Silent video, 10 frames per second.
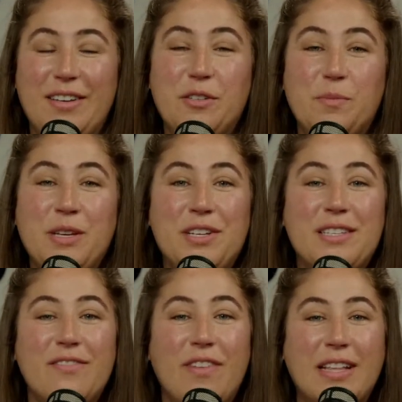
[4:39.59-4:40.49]
NuSpecies
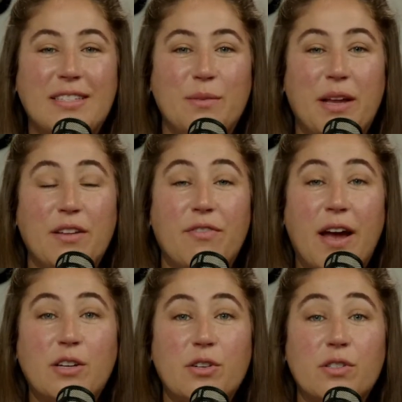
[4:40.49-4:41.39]
invents and
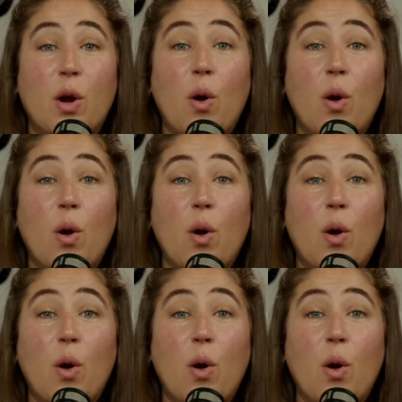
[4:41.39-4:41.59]
manufactures our